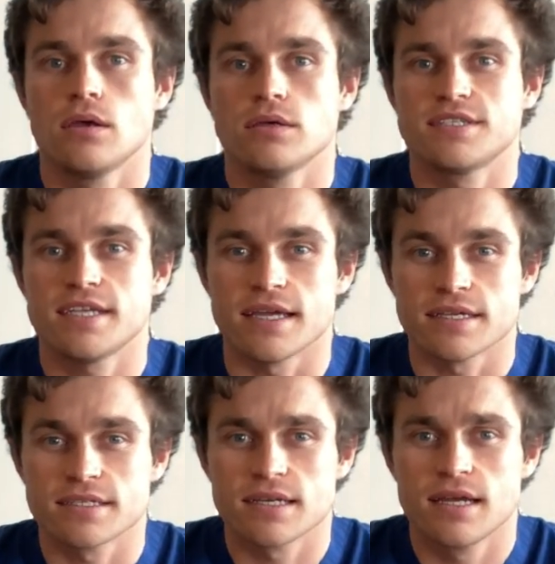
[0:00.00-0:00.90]

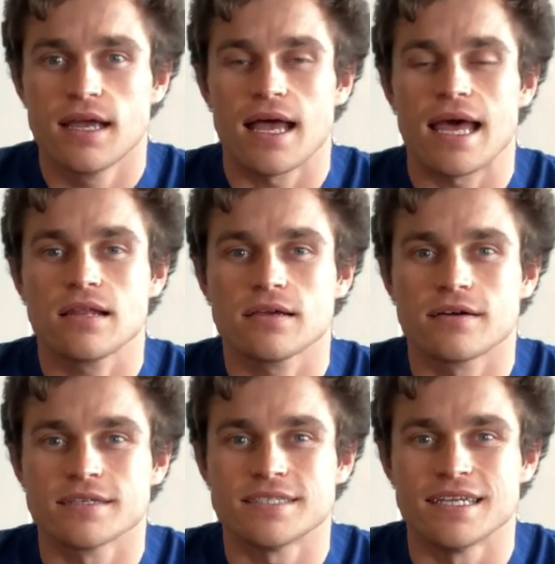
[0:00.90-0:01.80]
6.
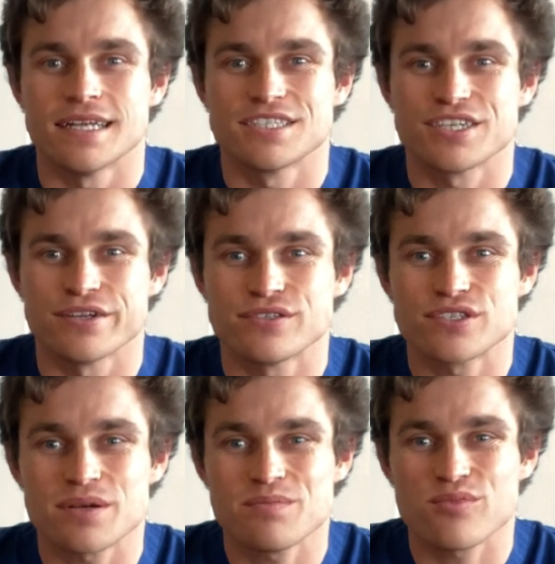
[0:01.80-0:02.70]
L-carnitine has shown
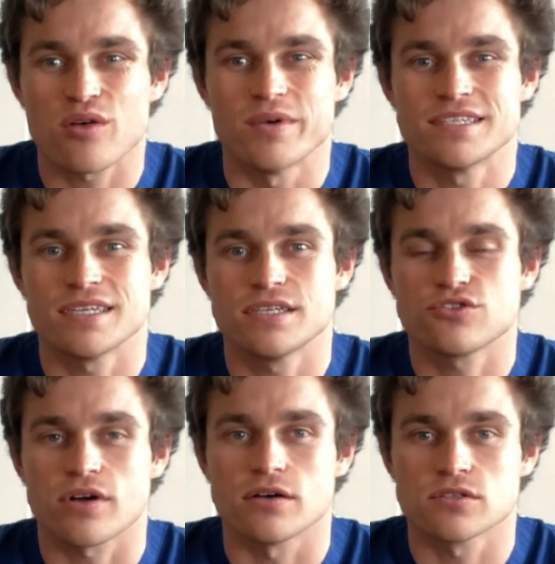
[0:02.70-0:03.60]
some promise in
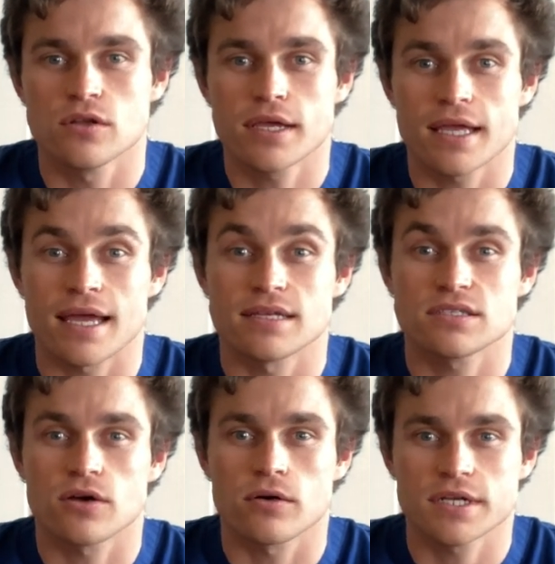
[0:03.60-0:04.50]
trials looking at its
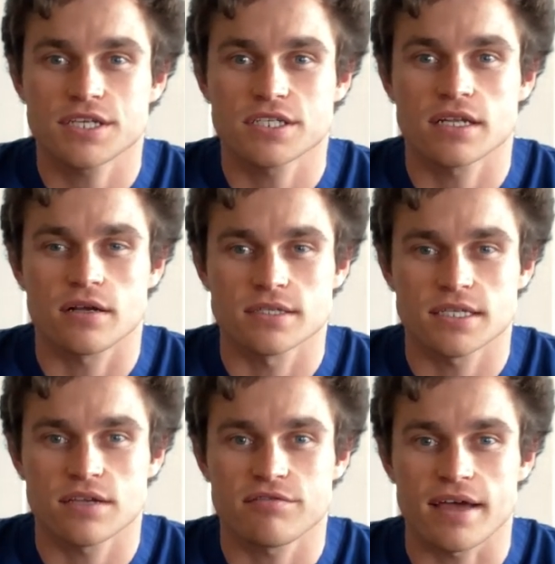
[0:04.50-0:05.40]

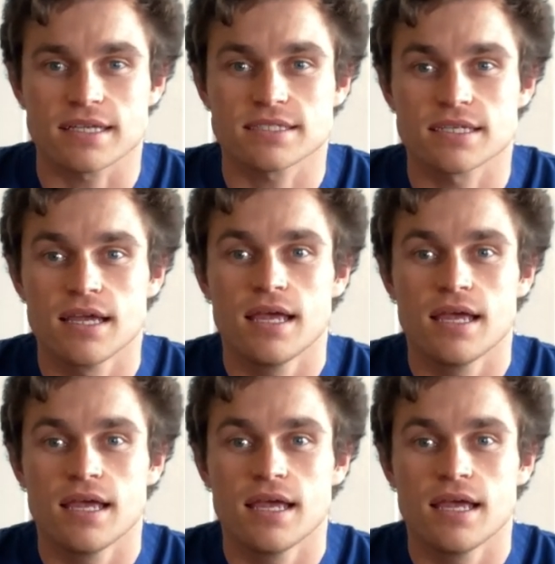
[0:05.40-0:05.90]
cognition-enhancing effects